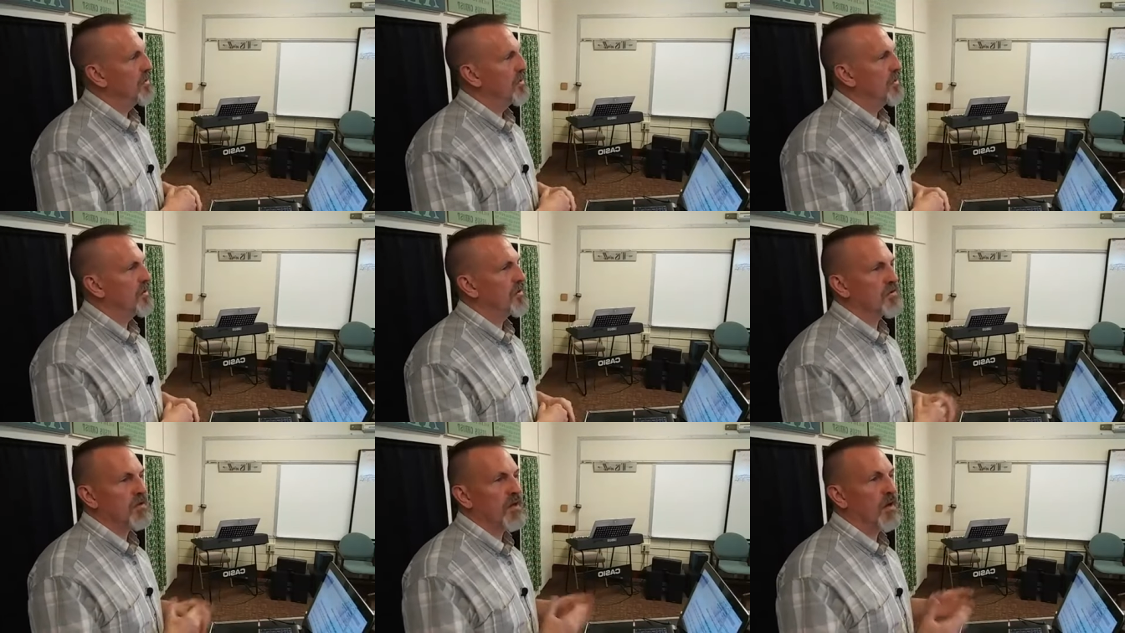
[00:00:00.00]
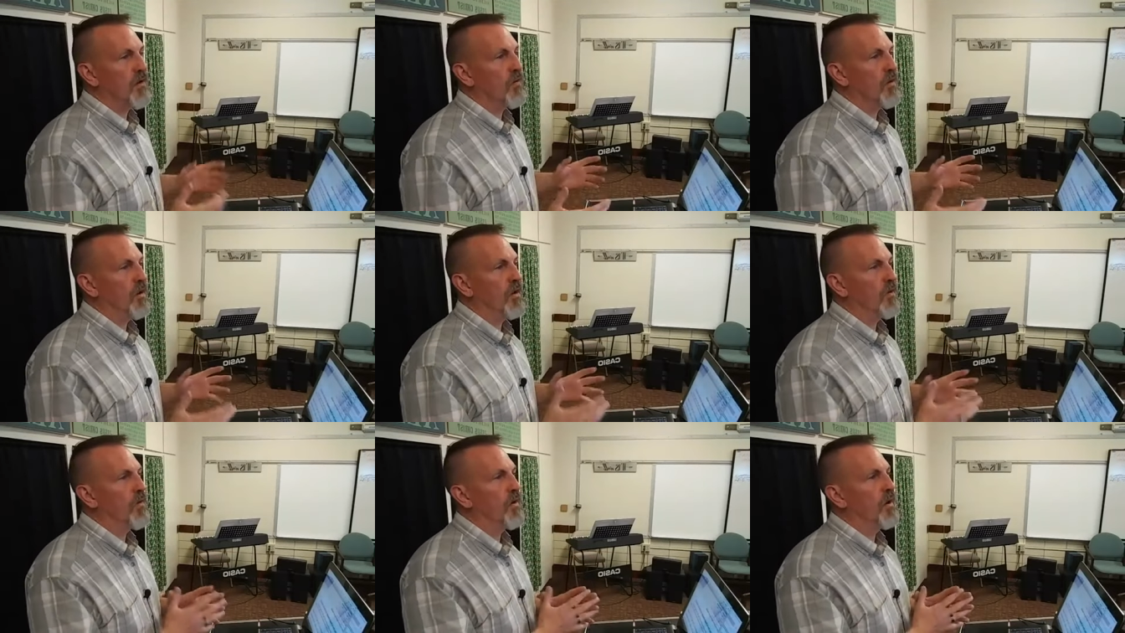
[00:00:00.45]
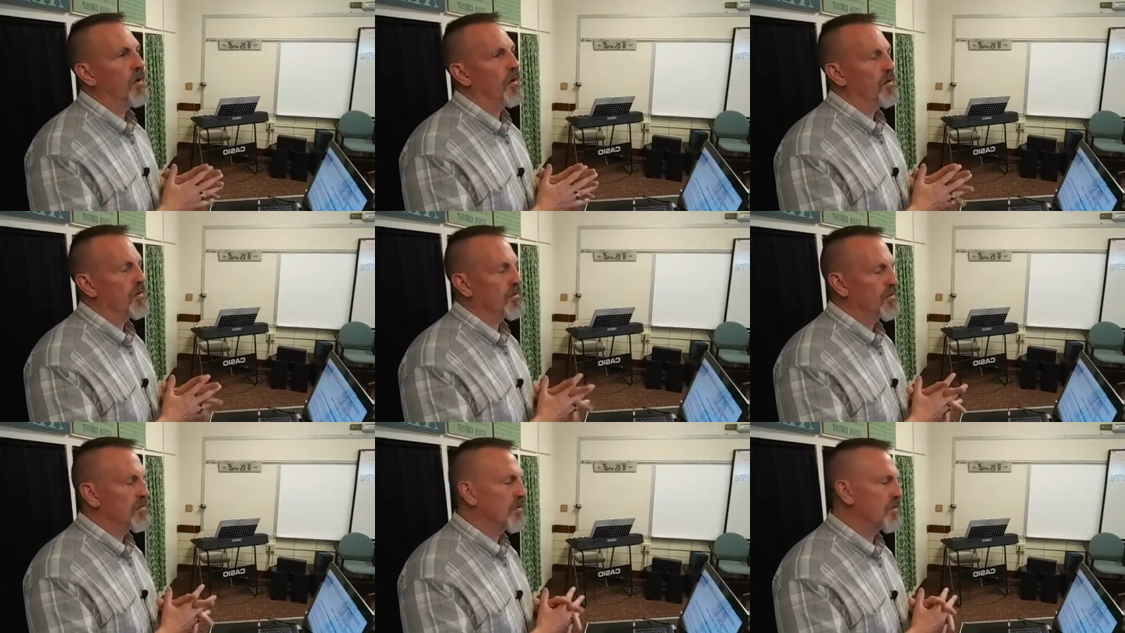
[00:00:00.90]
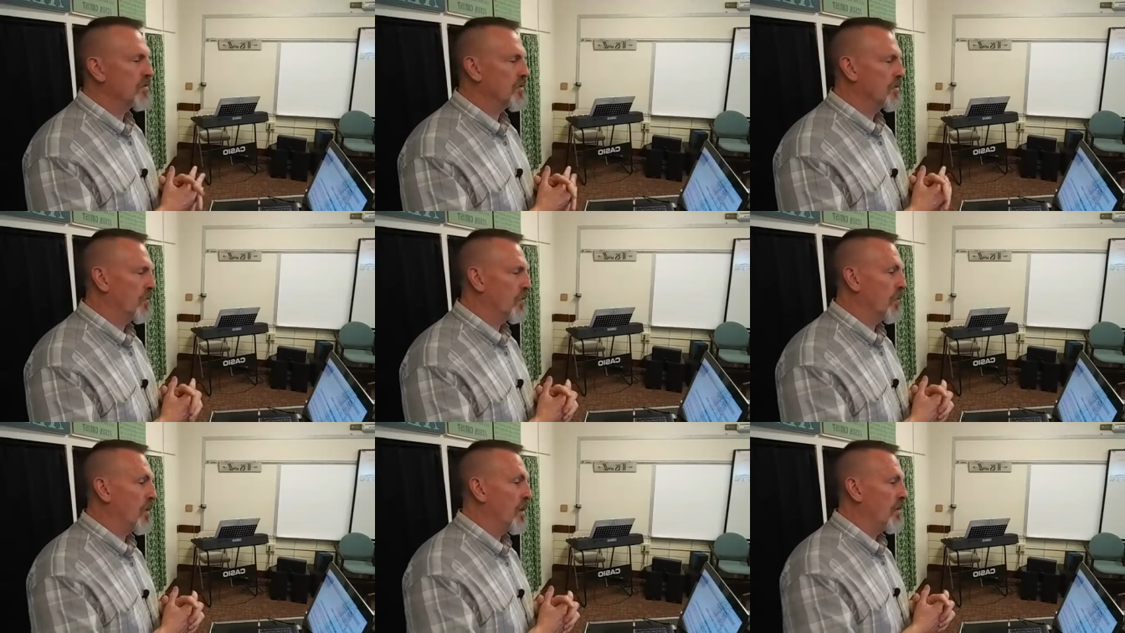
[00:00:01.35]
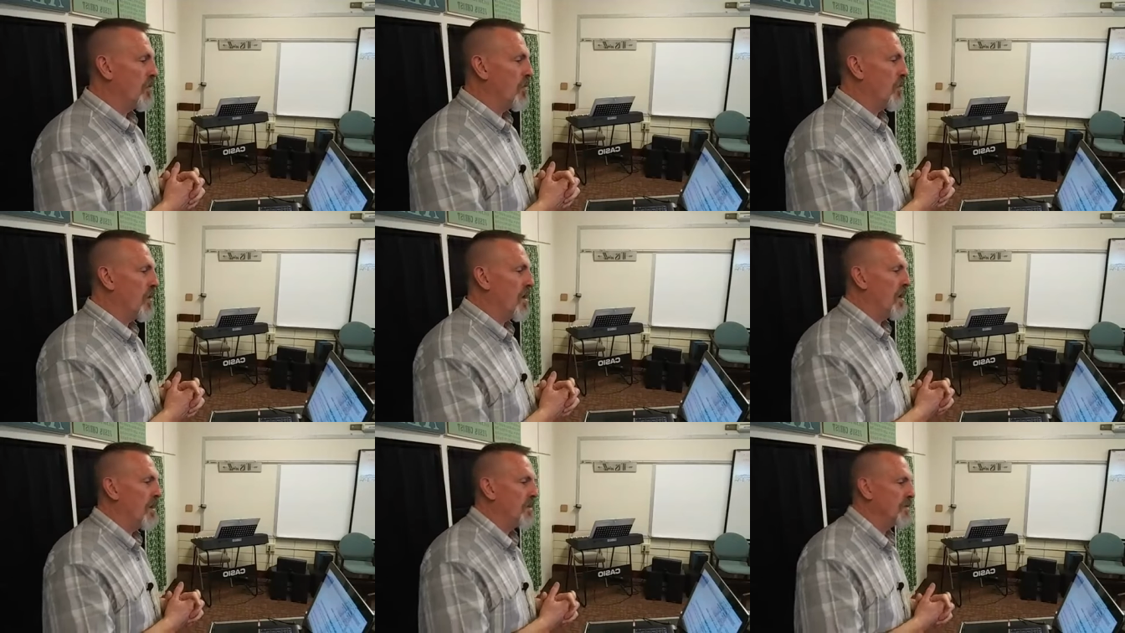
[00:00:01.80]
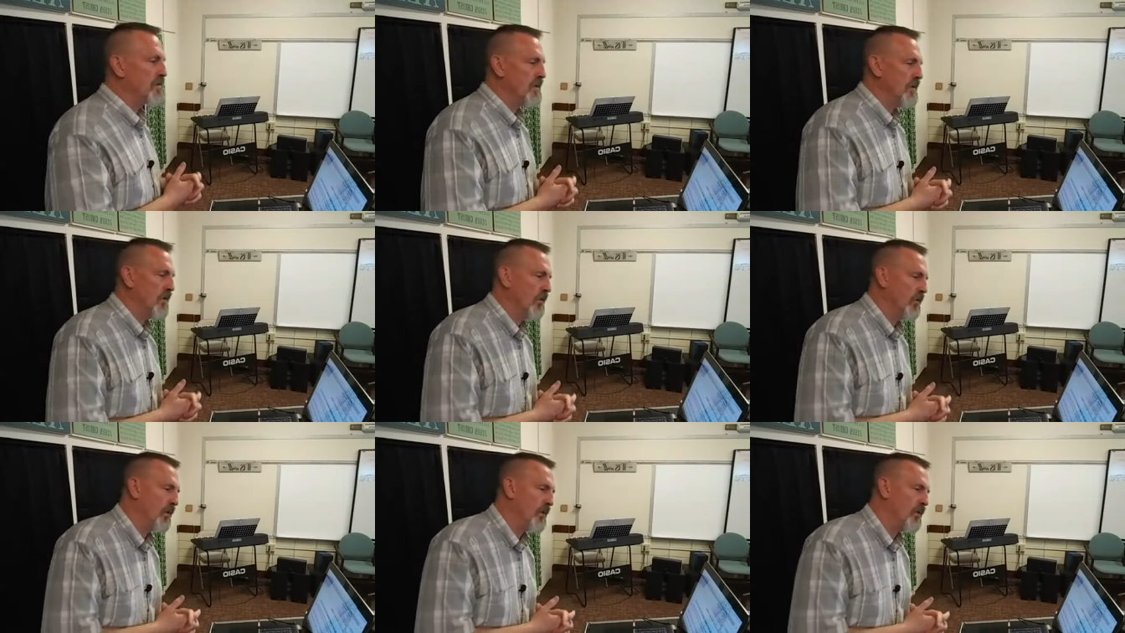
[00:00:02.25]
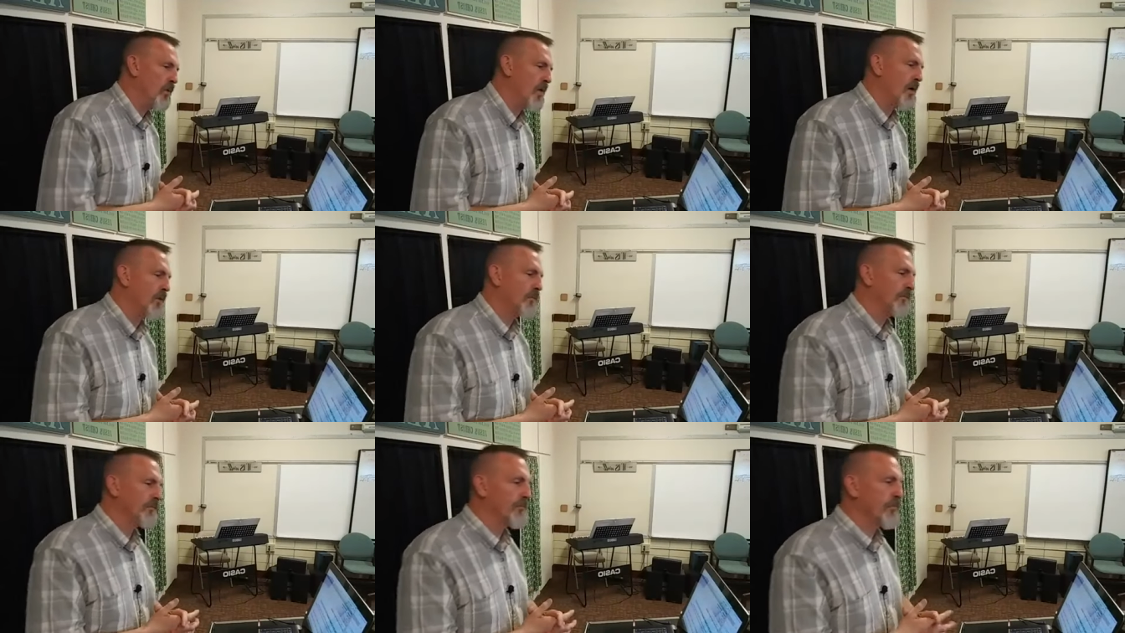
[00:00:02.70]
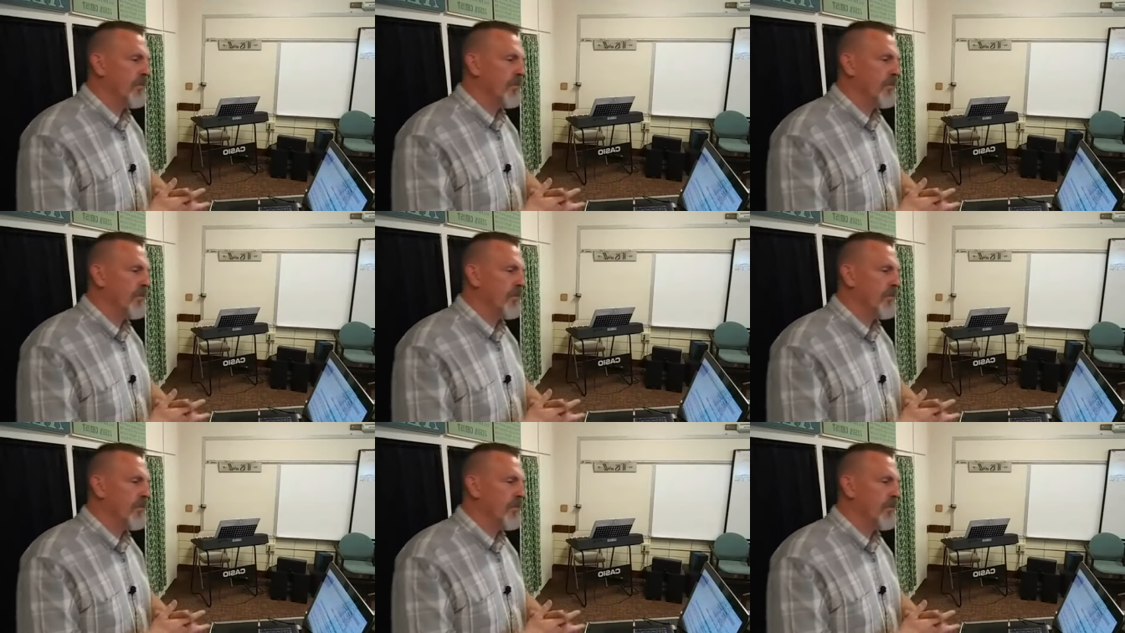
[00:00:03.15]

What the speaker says: And it's not really rigged. It's just the right way. It's the only way.